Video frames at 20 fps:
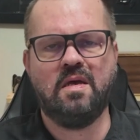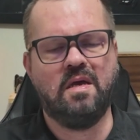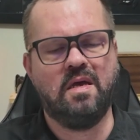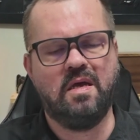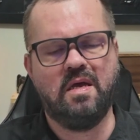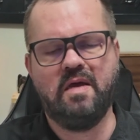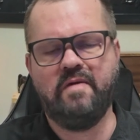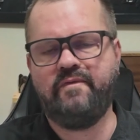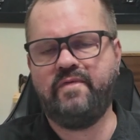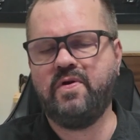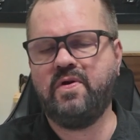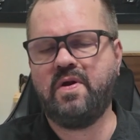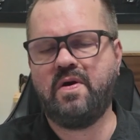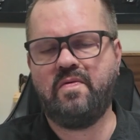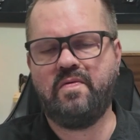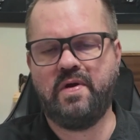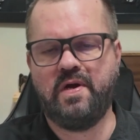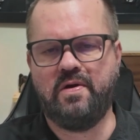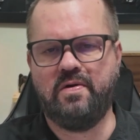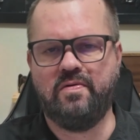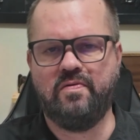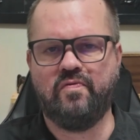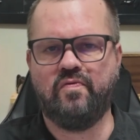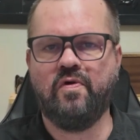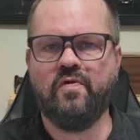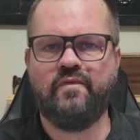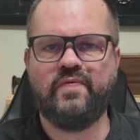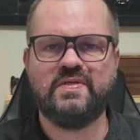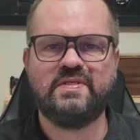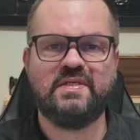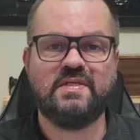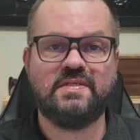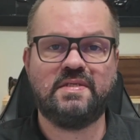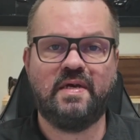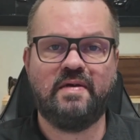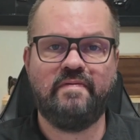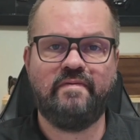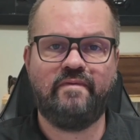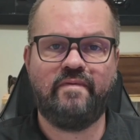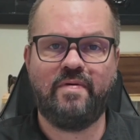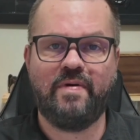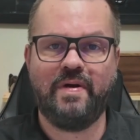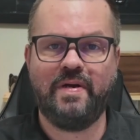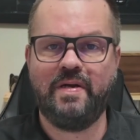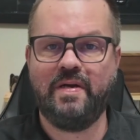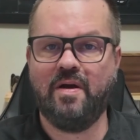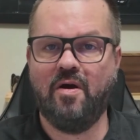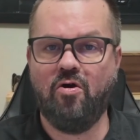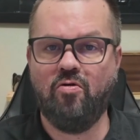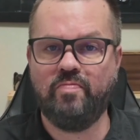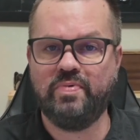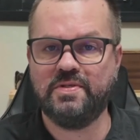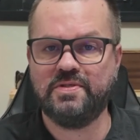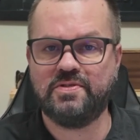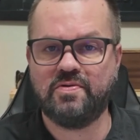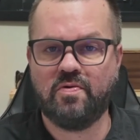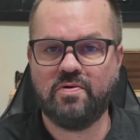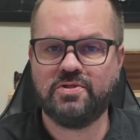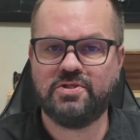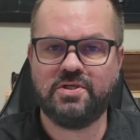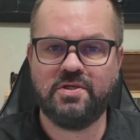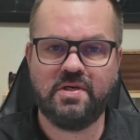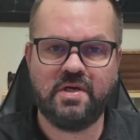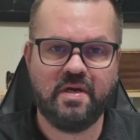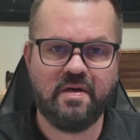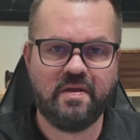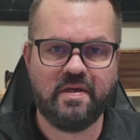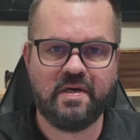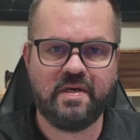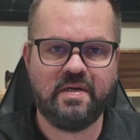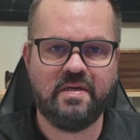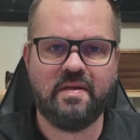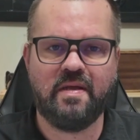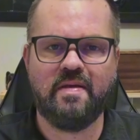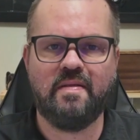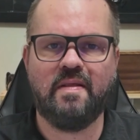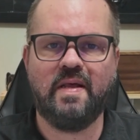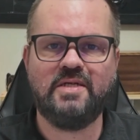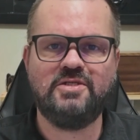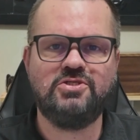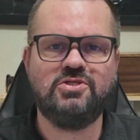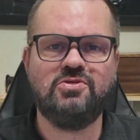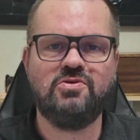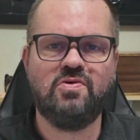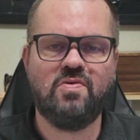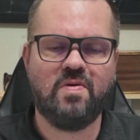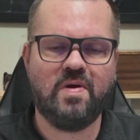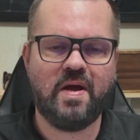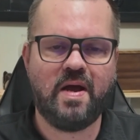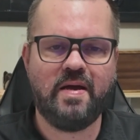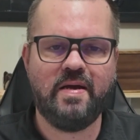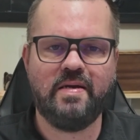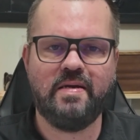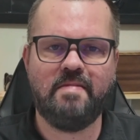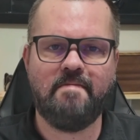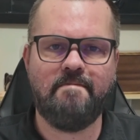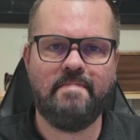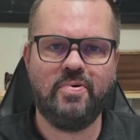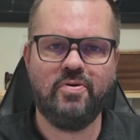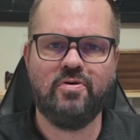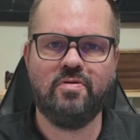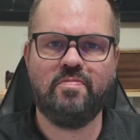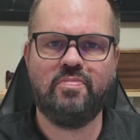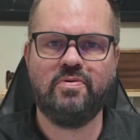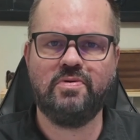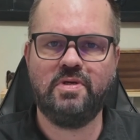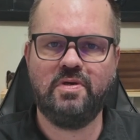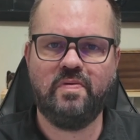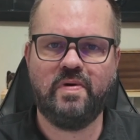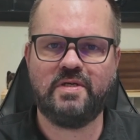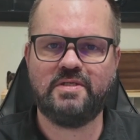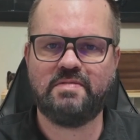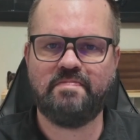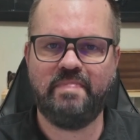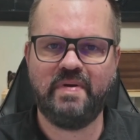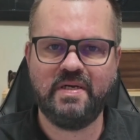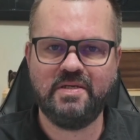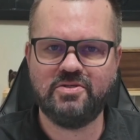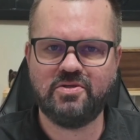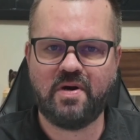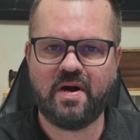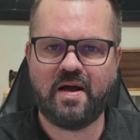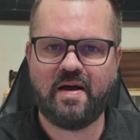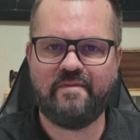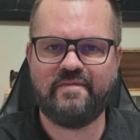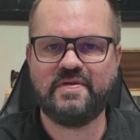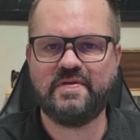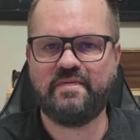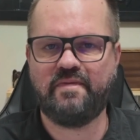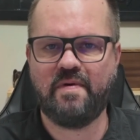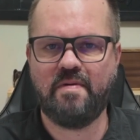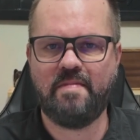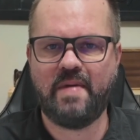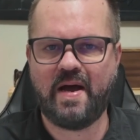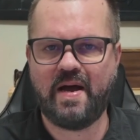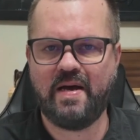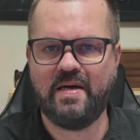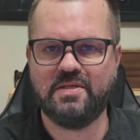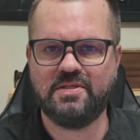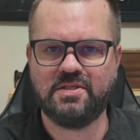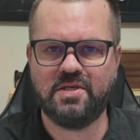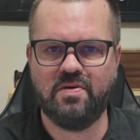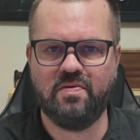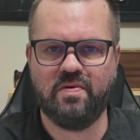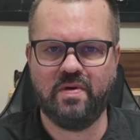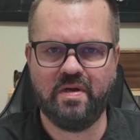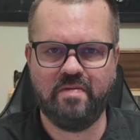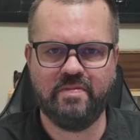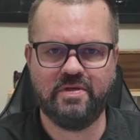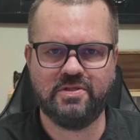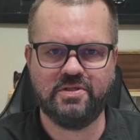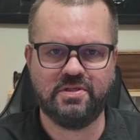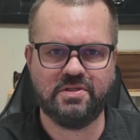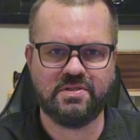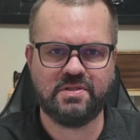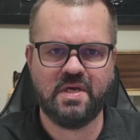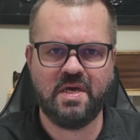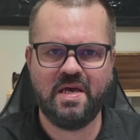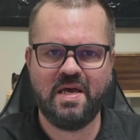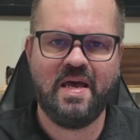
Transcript: If you don't know, Rufus is a free open source utility that lets you create bootable USB drives from ISO images.